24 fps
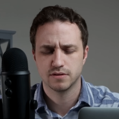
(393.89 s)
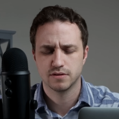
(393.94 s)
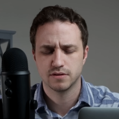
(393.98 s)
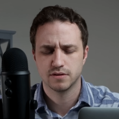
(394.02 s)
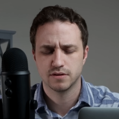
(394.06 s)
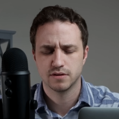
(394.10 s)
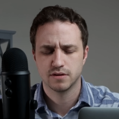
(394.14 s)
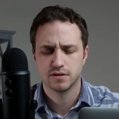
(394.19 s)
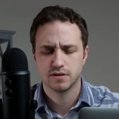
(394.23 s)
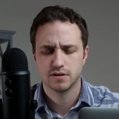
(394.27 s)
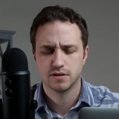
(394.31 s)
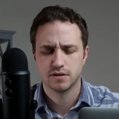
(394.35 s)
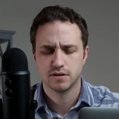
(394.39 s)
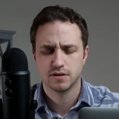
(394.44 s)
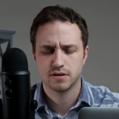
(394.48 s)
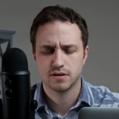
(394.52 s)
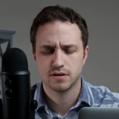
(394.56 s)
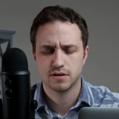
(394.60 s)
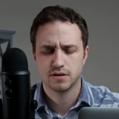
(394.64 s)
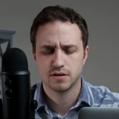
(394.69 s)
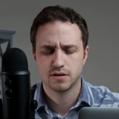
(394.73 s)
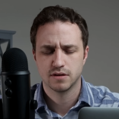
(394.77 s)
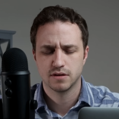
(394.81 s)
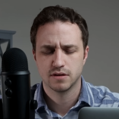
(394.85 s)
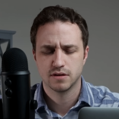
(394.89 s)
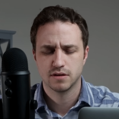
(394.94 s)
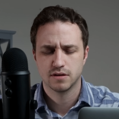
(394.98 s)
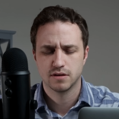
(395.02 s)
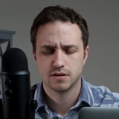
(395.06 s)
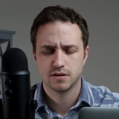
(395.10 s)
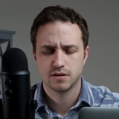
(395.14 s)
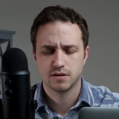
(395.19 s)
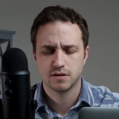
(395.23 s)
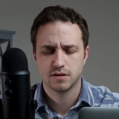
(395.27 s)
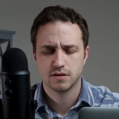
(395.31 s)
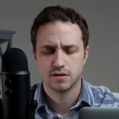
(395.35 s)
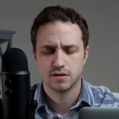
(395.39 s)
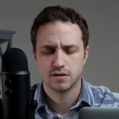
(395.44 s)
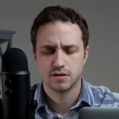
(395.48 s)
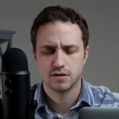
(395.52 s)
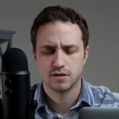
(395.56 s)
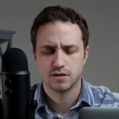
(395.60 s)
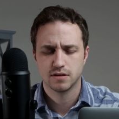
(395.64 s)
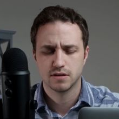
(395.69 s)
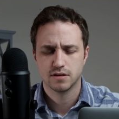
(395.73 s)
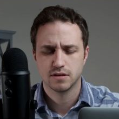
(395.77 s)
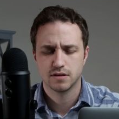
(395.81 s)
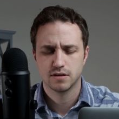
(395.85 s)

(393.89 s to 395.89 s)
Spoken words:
No one is speaking in this clip.